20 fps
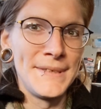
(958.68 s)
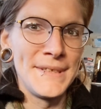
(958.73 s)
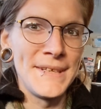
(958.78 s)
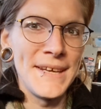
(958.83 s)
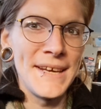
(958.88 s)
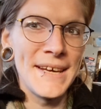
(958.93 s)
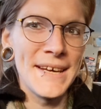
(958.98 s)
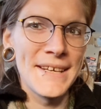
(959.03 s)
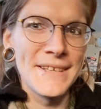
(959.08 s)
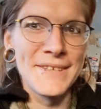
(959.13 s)

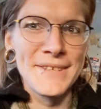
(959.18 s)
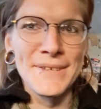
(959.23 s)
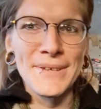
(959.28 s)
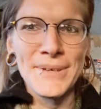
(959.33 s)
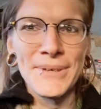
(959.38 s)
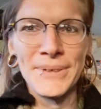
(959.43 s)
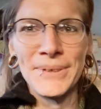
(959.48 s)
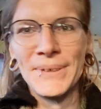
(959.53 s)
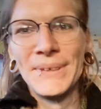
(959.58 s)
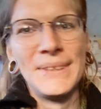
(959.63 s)
Yeah,
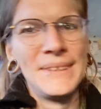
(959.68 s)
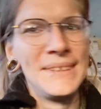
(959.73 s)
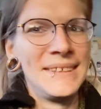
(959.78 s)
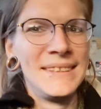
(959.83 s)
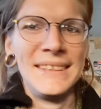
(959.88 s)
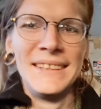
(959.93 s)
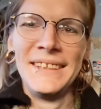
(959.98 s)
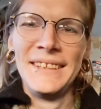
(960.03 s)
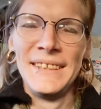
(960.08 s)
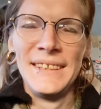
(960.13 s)
so
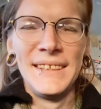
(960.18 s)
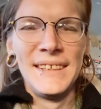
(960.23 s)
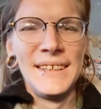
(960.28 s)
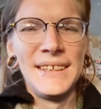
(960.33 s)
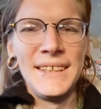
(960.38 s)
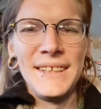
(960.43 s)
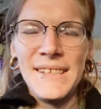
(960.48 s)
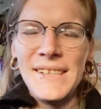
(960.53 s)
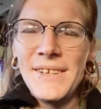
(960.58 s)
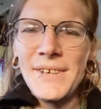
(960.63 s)

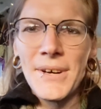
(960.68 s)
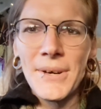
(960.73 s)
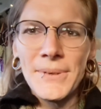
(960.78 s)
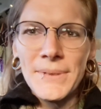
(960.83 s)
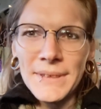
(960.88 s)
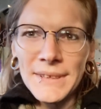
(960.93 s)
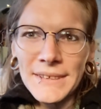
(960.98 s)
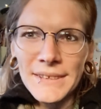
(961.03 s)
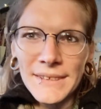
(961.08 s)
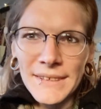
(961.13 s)
you know,
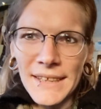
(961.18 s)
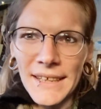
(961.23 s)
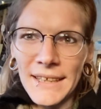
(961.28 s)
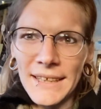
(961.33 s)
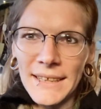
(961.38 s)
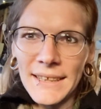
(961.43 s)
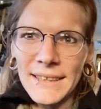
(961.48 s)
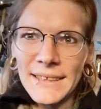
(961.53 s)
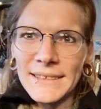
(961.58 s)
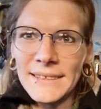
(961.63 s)

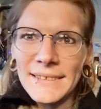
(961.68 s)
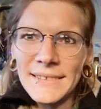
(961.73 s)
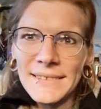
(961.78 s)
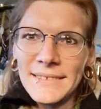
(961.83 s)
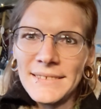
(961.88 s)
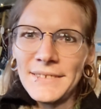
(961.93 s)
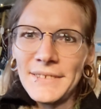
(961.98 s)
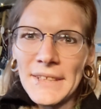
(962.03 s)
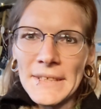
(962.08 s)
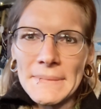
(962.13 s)
uh,
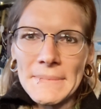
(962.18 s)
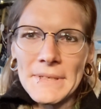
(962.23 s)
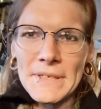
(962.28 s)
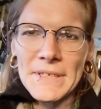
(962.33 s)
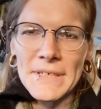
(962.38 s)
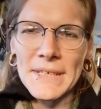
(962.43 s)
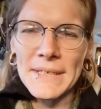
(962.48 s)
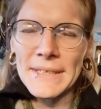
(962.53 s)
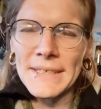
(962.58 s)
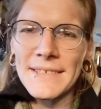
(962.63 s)
I'm just
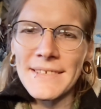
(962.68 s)
gonna